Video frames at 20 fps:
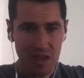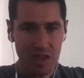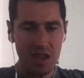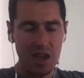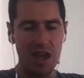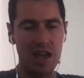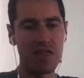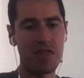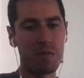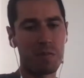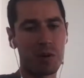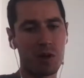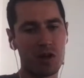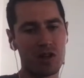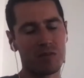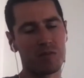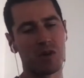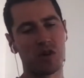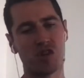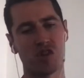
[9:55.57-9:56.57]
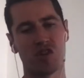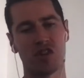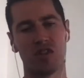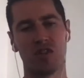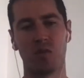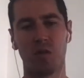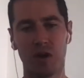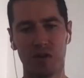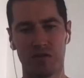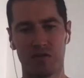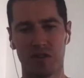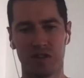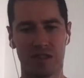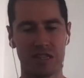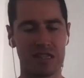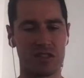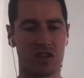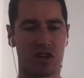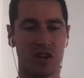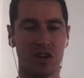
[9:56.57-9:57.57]
and the pulling motion on the 1 foot,
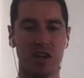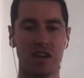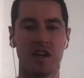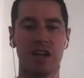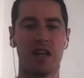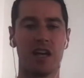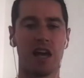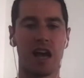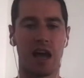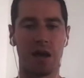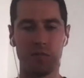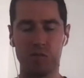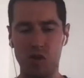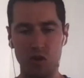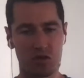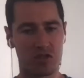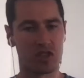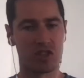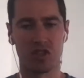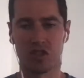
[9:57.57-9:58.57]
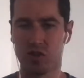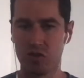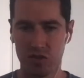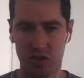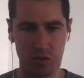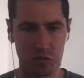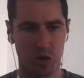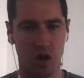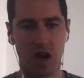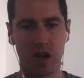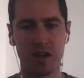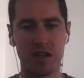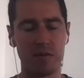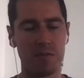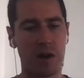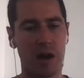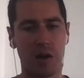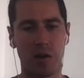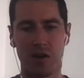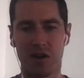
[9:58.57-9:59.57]
these are, I'm used to just using raw knee
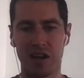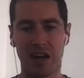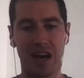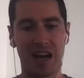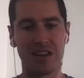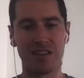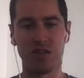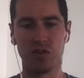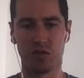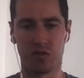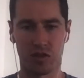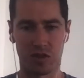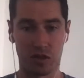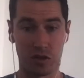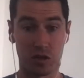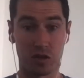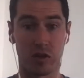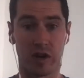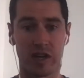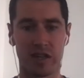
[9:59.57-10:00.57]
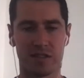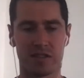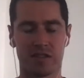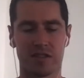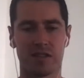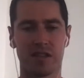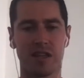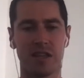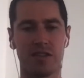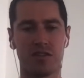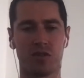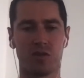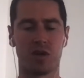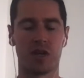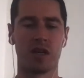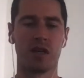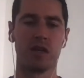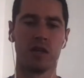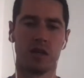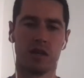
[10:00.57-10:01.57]
power, not using the grace into
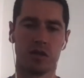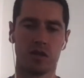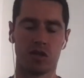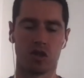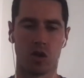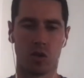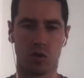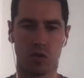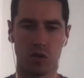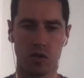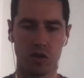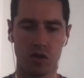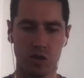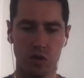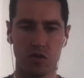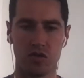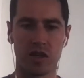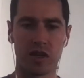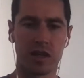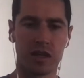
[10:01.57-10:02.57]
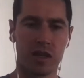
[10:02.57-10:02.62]
it. So using